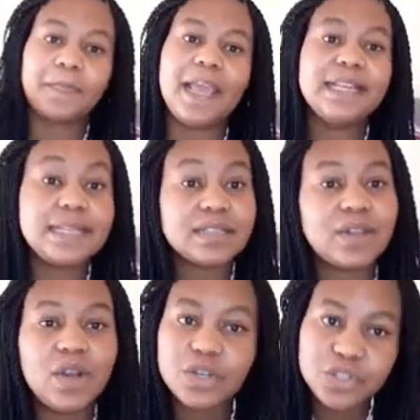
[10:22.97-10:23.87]
It does
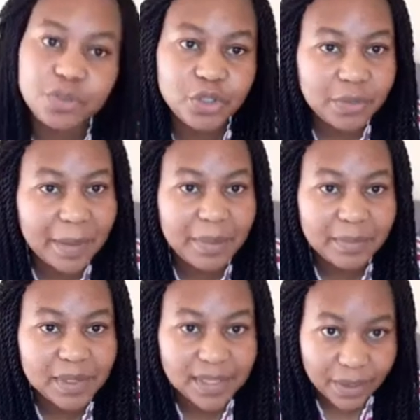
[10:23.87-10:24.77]
not contribute to my
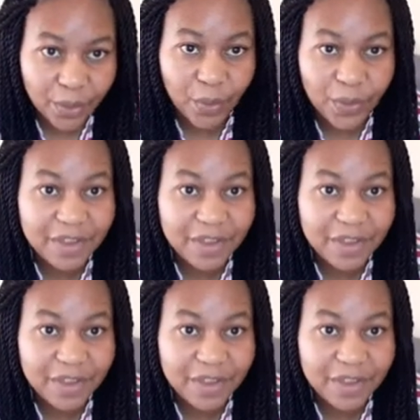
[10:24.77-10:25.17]
pimples at all.